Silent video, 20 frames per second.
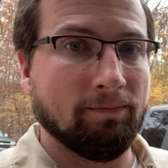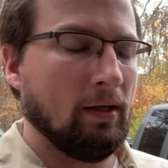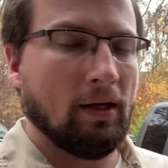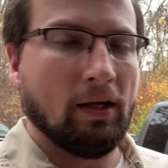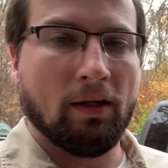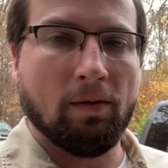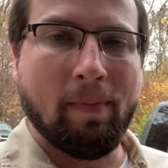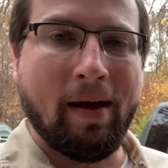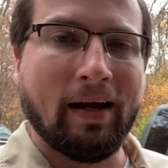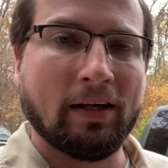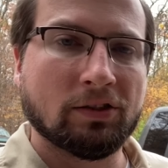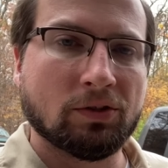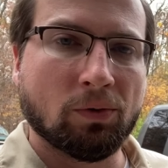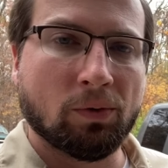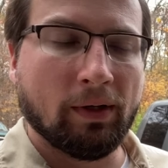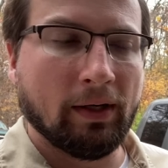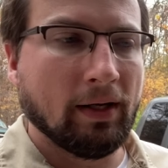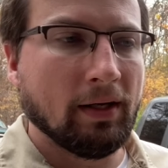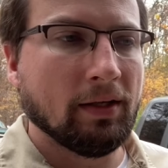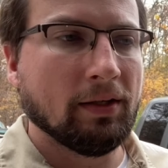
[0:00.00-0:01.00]
And the
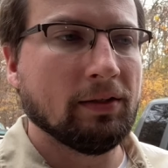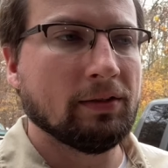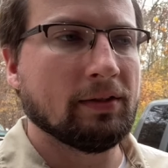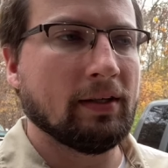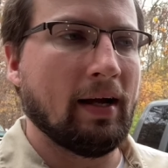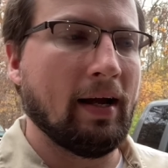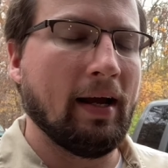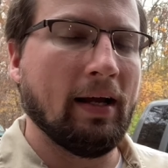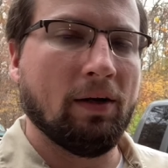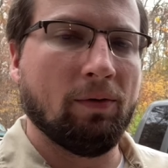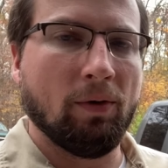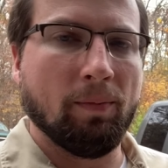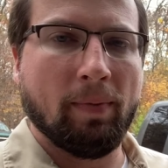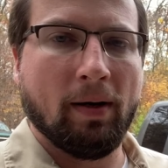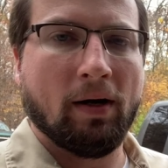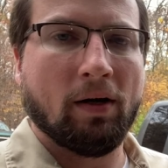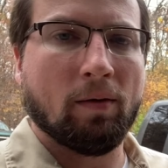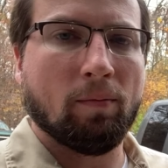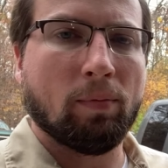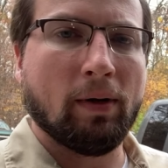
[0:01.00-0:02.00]
backstory is I had to
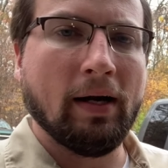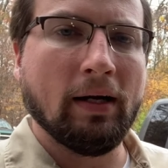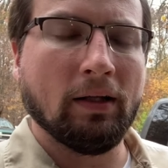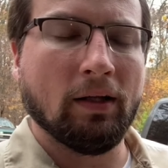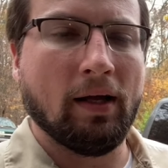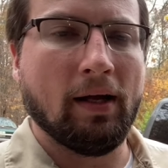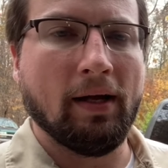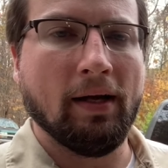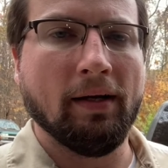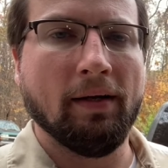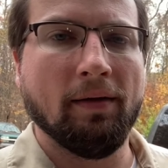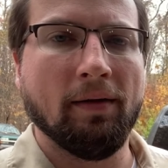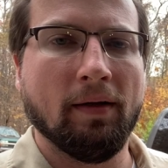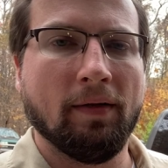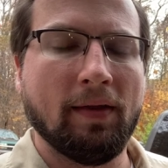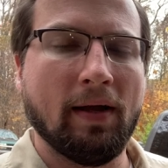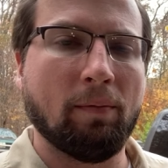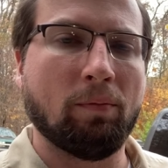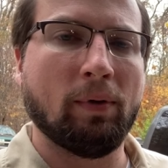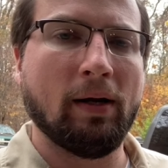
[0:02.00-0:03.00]
repair a brake line,
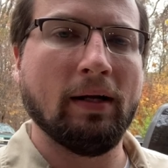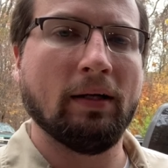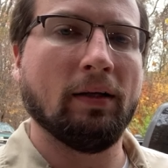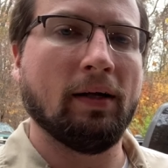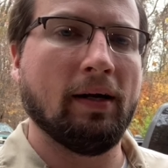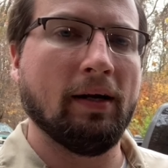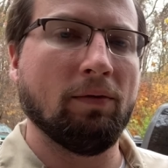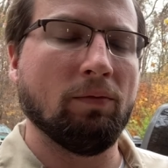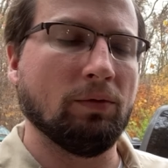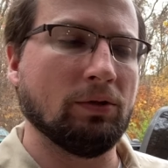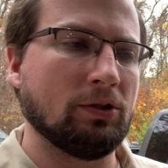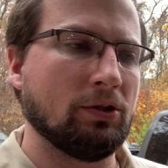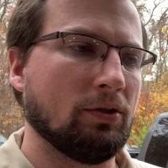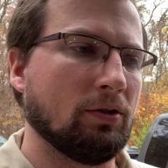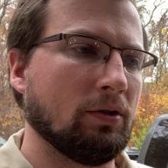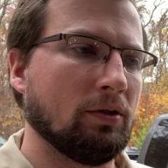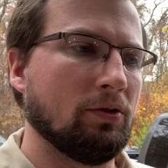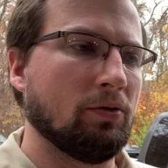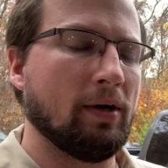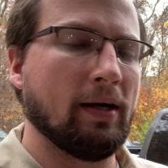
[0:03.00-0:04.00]
and that brake line was
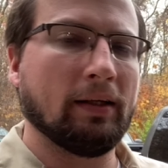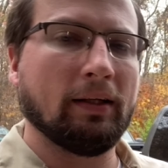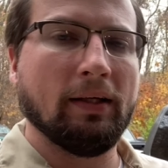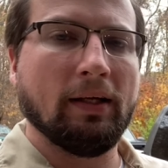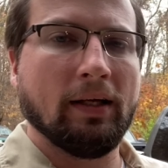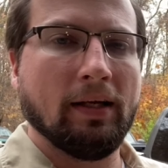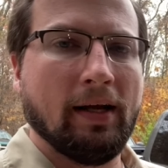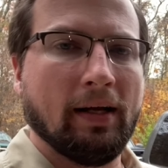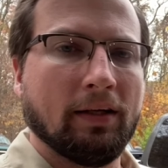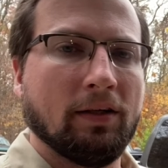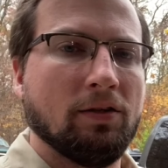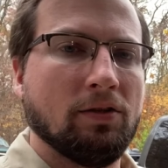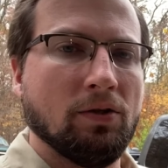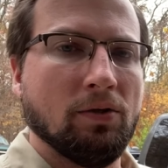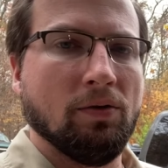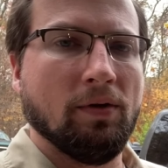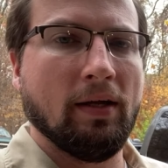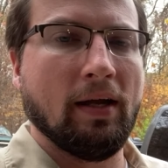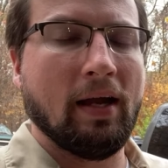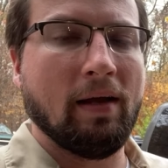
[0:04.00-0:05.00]
directly connected
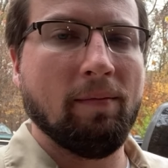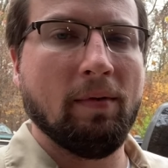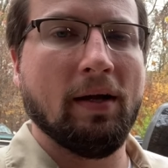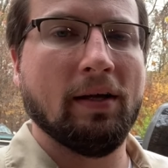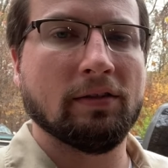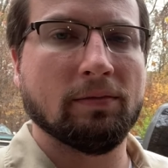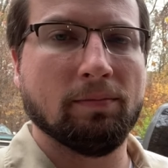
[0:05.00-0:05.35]
to the ABS